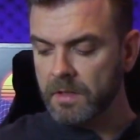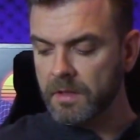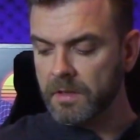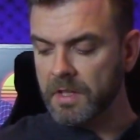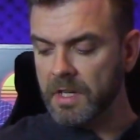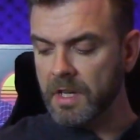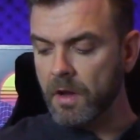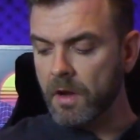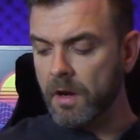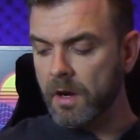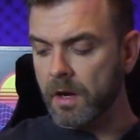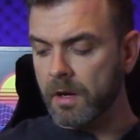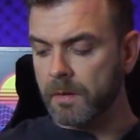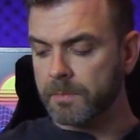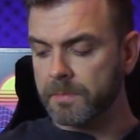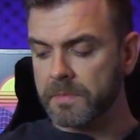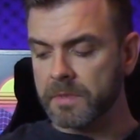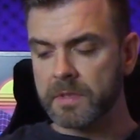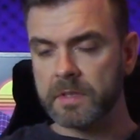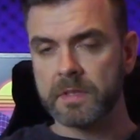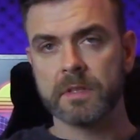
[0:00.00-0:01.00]
The
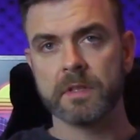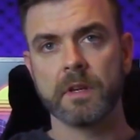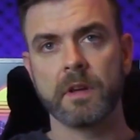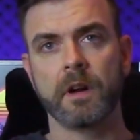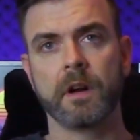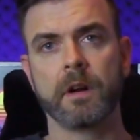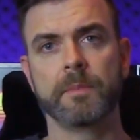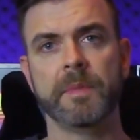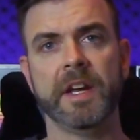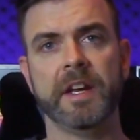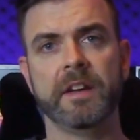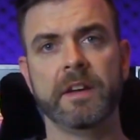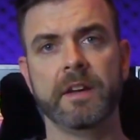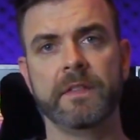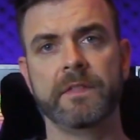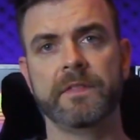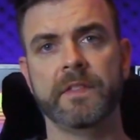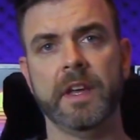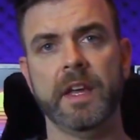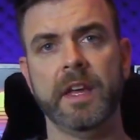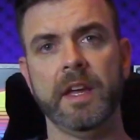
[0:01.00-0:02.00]
arms are made
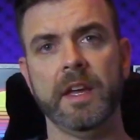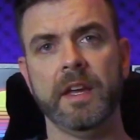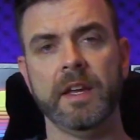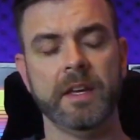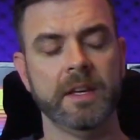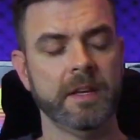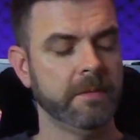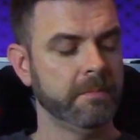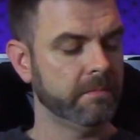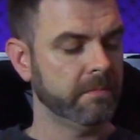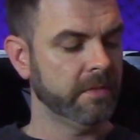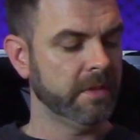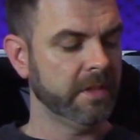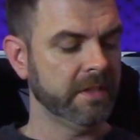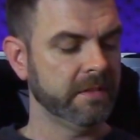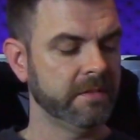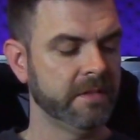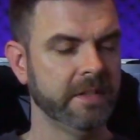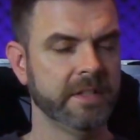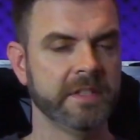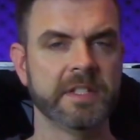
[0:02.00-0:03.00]
of they
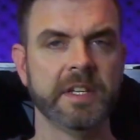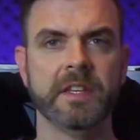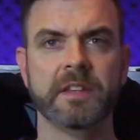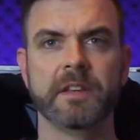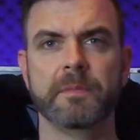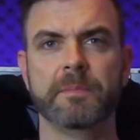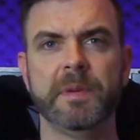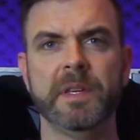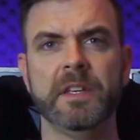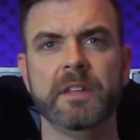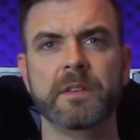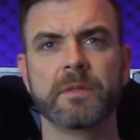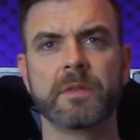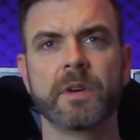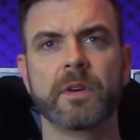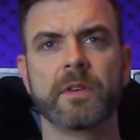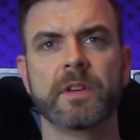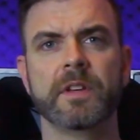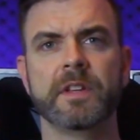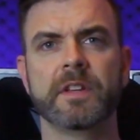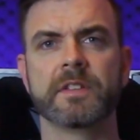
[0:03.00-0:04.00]
say they're PU
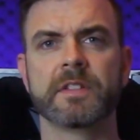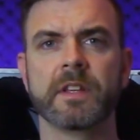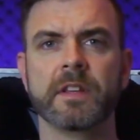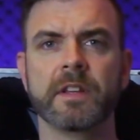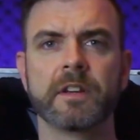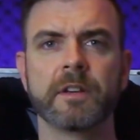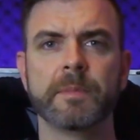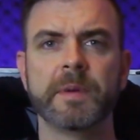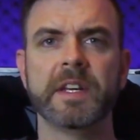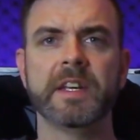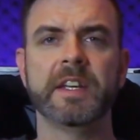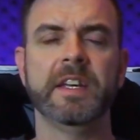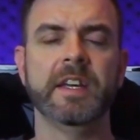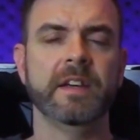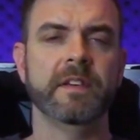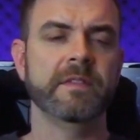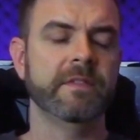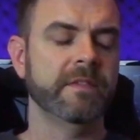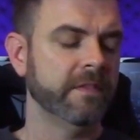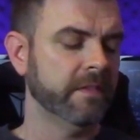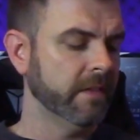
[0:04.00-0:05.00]
coated. There's a little bit of
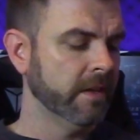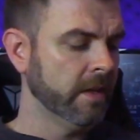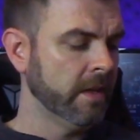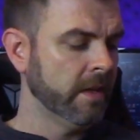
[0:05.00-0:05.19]
give.